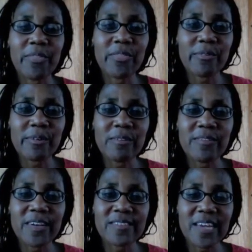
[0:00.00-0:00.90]
thorough
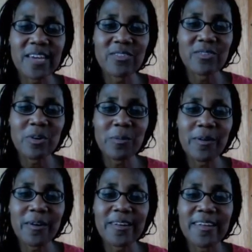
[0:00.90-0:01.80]
investigation on your
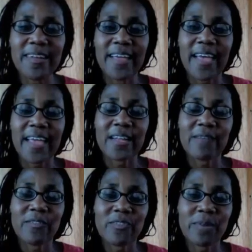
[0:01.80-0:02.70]
part and enough
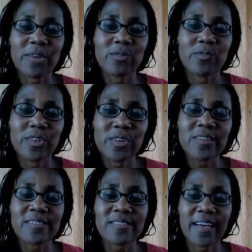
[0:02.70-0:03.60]
information for you to
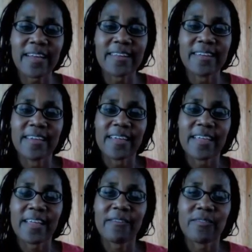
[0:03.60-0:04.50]
decide
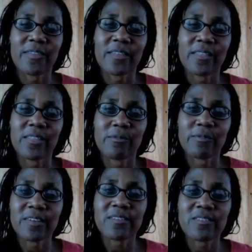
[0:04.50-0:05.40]
if the
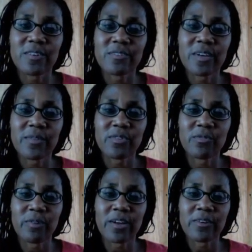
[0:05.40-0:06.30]
risk associated with the
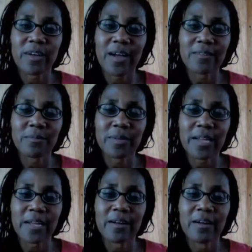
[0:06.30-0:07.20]
drug you're
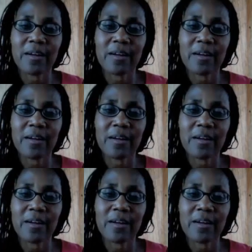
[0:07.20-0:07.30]
contemplating